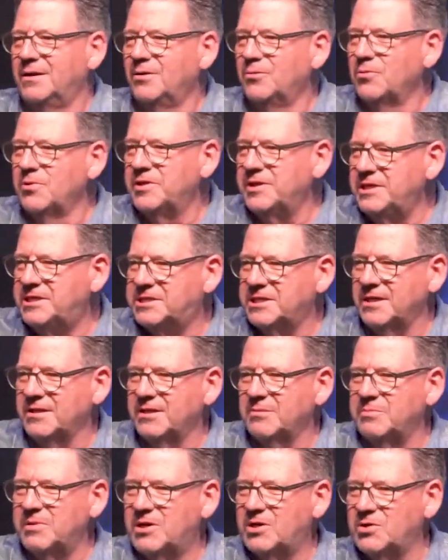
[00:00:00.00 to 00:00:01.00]
with each
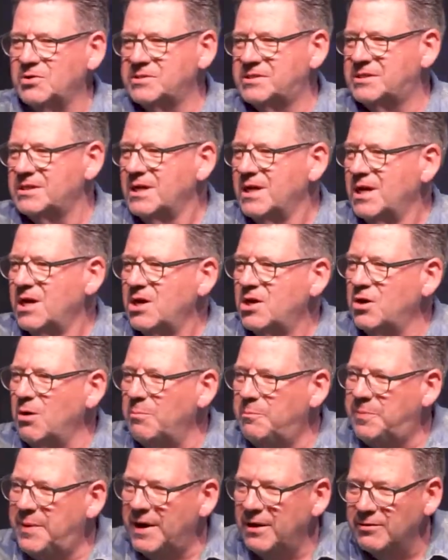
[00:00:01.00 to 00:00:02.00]
other because
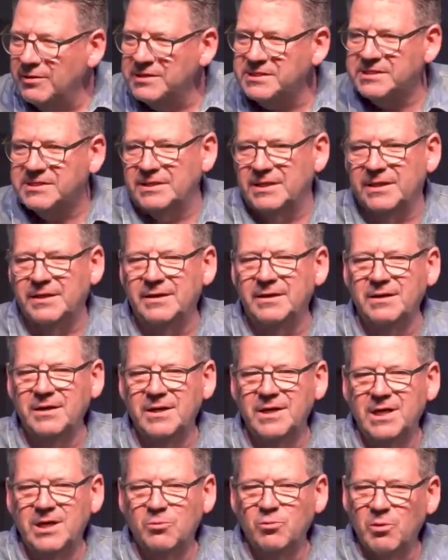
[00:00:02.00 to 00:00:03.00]
comparison
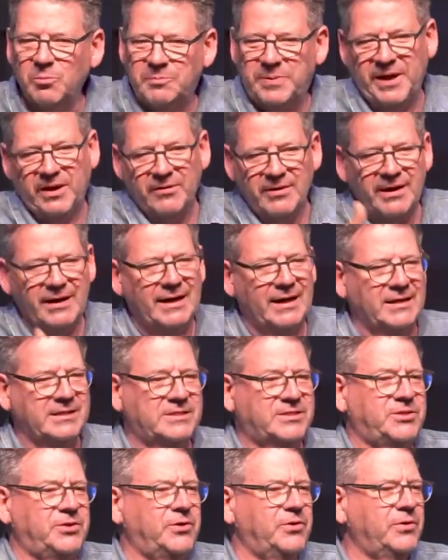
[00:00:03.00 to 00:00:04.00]
will
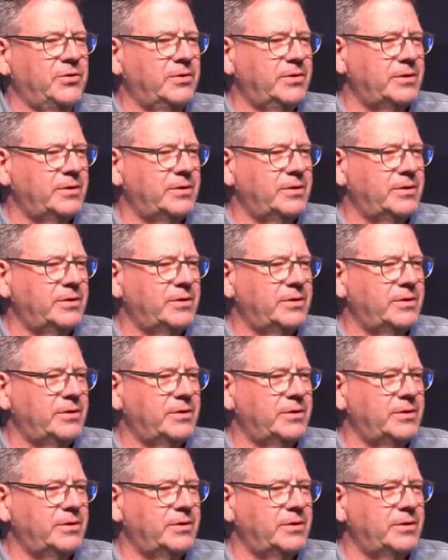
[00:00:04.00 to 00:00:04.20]
paralyze you.